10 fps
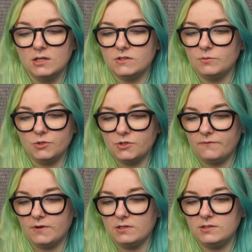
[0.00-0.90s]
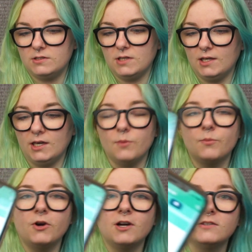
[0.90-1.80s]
so I'm not sure if I'd take her, but I